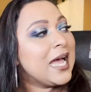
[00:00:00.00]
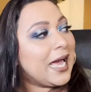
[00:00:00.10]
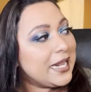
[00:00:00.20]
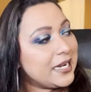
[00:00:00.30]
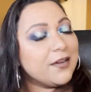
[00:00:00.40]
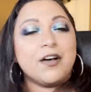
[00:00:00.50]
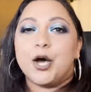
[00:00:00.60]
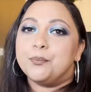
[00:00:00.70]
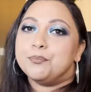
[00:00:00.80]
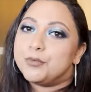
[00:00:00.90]
I love
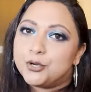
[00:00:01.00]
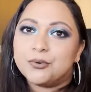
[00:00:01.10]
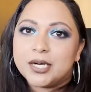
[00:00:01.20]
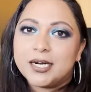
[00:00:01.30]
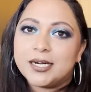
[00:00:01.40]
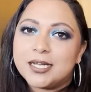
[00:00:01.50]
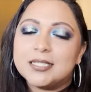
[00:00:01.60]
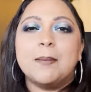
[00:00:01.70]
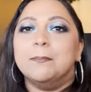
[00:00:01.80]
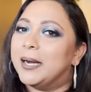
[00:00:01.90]
how muted it
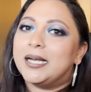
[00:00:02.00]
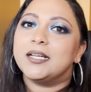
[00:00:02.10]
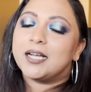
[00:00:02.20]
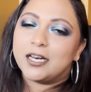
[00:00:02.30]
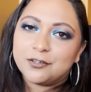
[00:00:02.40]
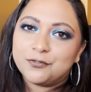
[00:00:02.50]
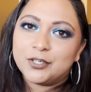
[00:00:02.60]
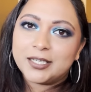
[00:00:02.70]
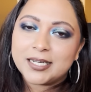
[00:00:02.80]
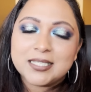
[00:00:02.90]
is, but
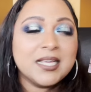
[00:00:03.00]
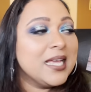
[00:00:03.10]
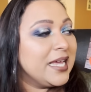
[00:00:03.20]
colorful it is.